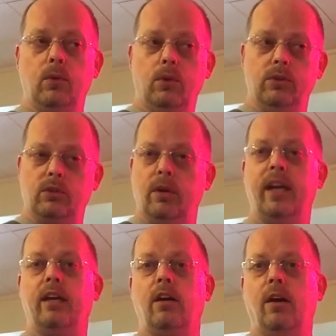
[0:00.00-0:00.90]
whose
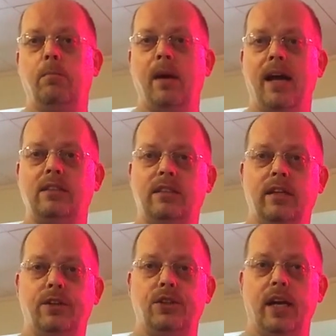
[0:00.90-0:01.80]
credit card passed
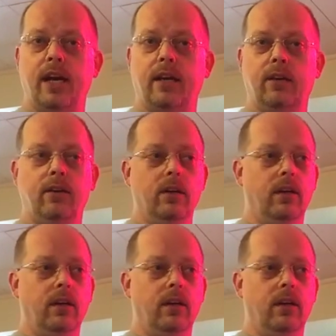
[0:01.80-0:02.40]
their check